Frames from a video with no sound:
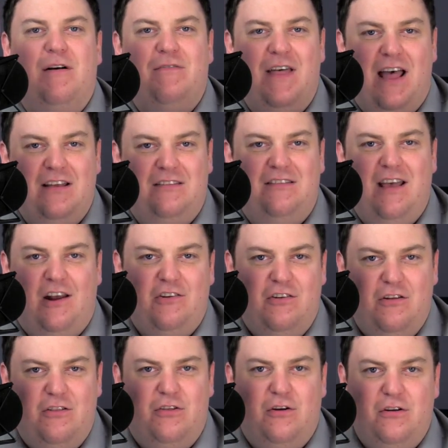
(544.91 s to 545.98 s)
of that
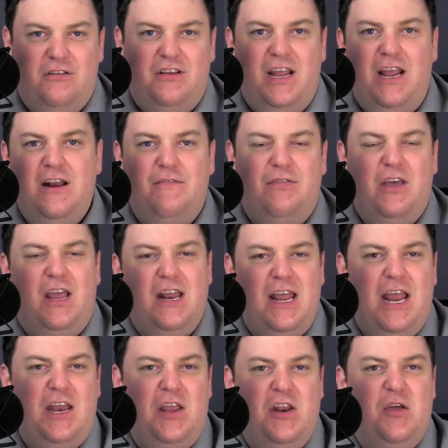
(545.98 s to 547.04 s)
Section 13 of the
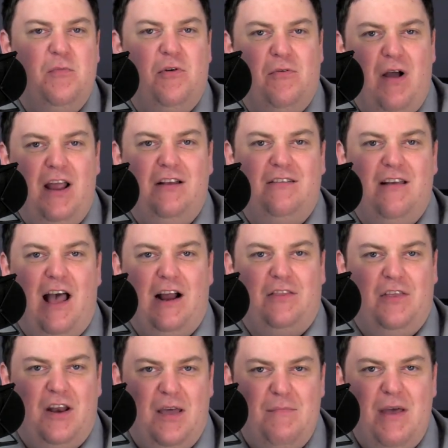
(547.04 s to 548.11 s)
Canadian Human Rights
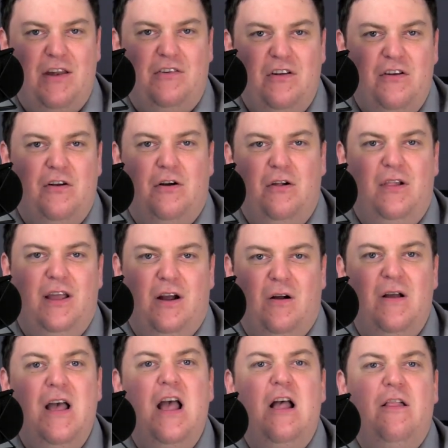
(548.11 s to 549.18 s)
Act that I mentioned earlier